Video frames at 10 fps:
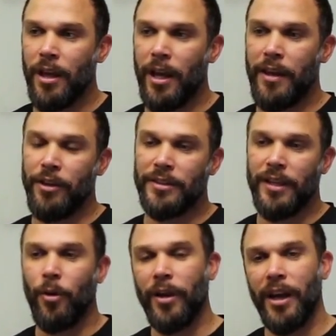and then you can
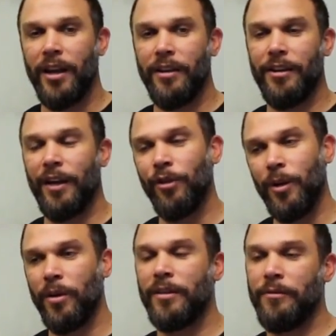say, okay, you know, I really
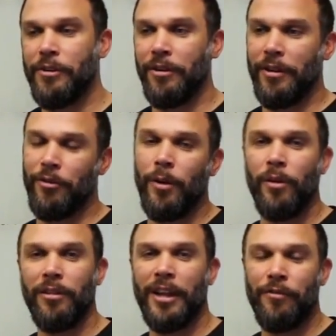wanted to, you know, I really
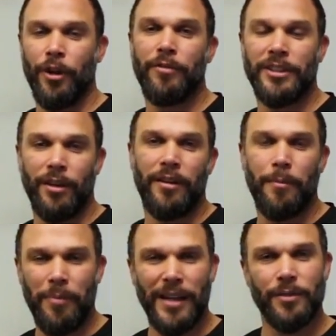love your facility the
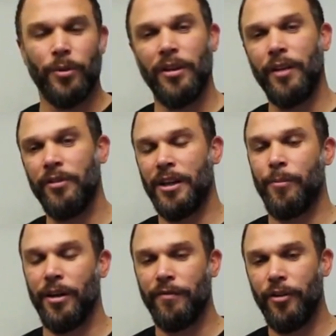best, and would love to
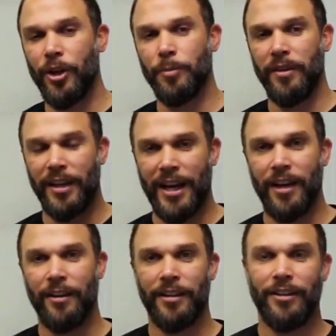come here first, but the
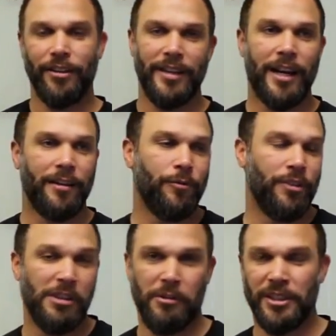guy, you know, down, and
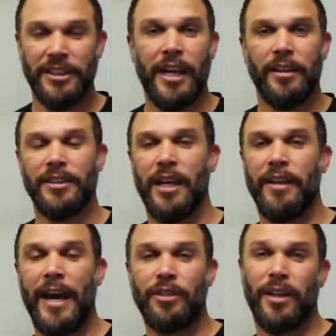you know, and say say
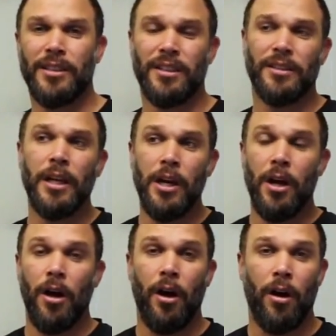the address because
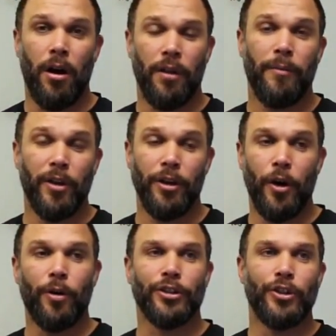all the building
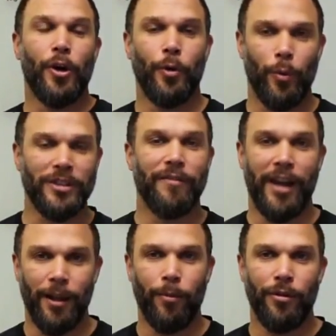owners know who what's
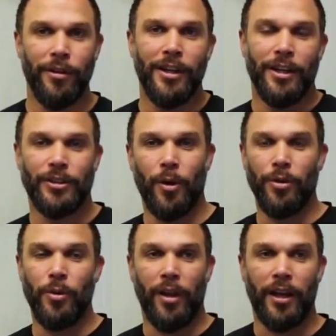available. So
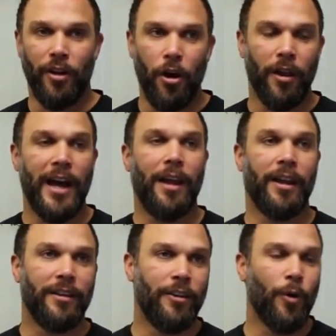when you like call it out,
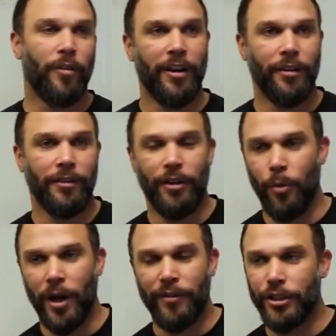like over on you know
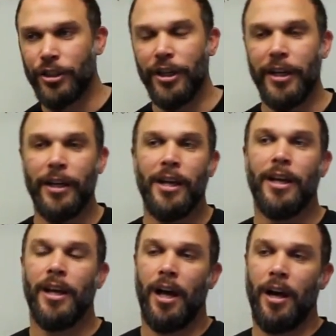whatever street,
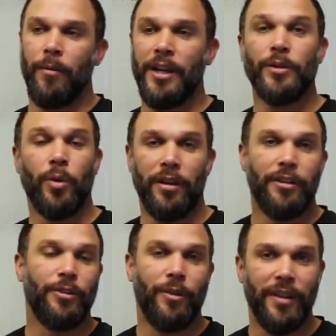um, he's willing
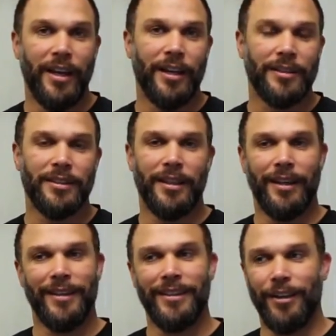to do this,
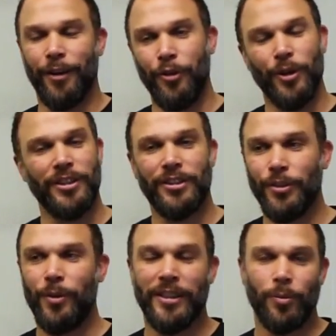and you know if you could just
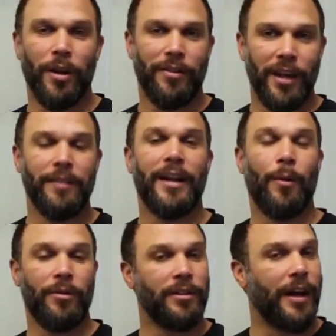do this one thing, then I
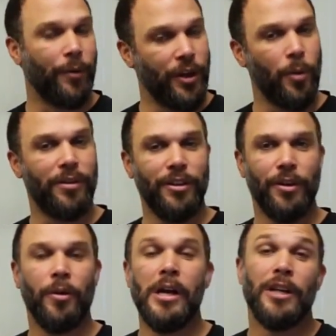would I would go with
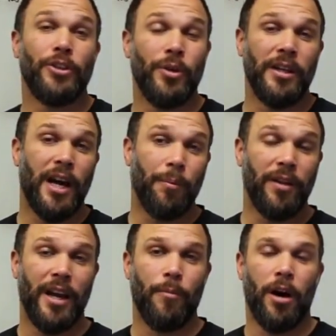you. So you can kind of
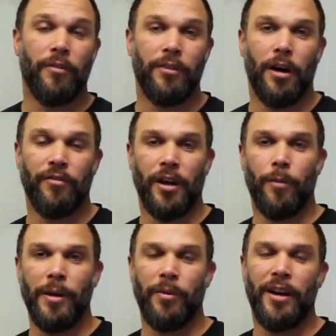play them off off the
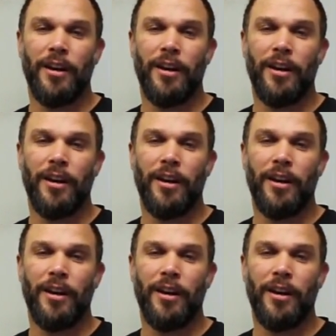other people. They